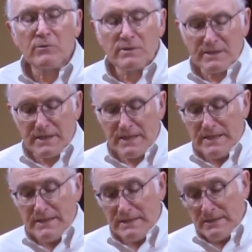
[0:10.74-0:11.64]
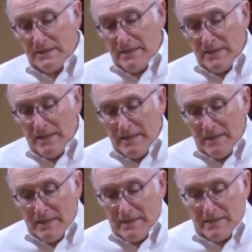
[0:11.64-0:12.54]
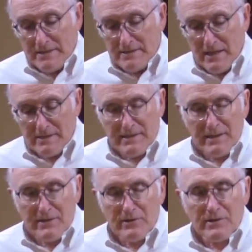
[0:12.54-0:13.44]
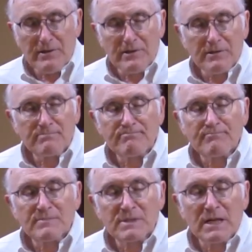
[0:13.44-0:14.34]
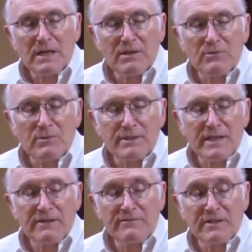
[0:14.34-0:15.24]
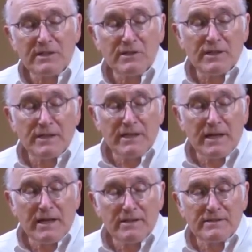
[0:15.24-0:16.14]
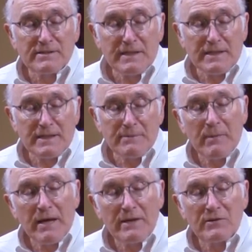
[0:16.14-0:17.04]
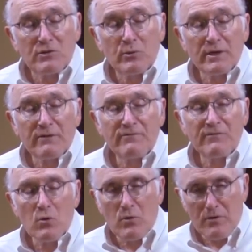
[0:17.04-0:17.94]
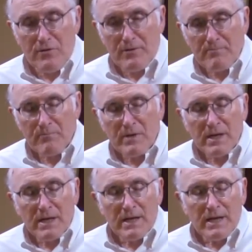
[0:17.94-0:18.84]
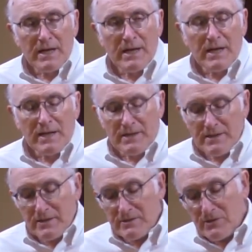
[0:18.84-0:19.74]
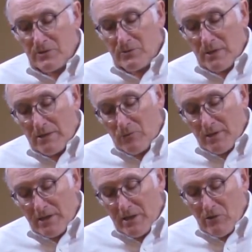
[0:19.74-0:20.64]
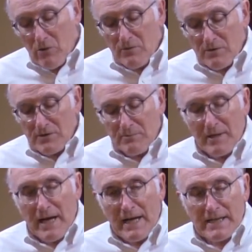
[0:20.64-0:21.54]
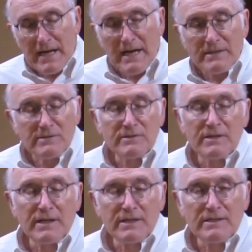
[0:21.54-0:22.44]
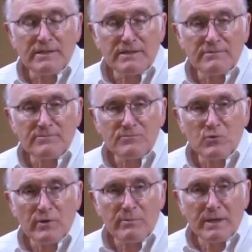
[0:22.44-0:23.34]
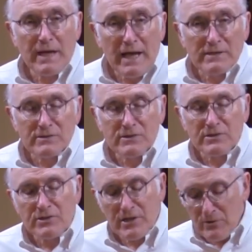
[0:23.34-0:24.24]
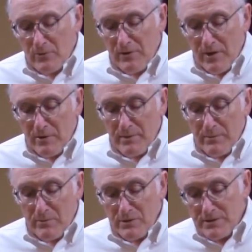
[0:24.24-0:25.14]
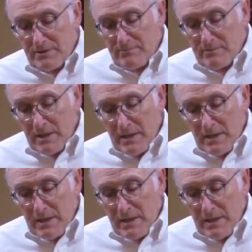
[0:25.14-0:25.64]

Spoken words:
once again. And as I said earlier, we're tentatively looking at Sunday, May the 24th. And so I wanted to go over some guidelines that we've been asked to share with our members